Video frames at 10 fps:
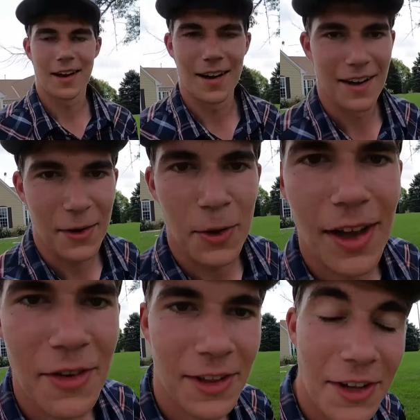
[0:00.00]
Uh, are we
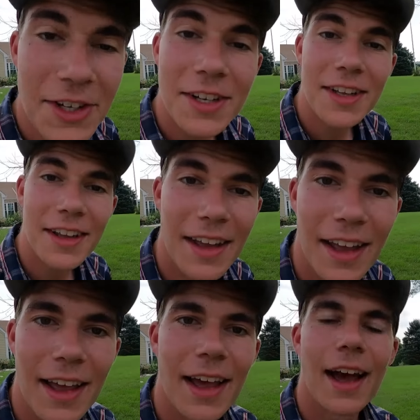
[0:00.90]
having lunch? Are you
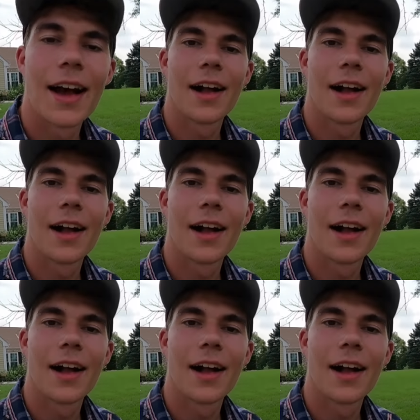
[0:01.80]
tired?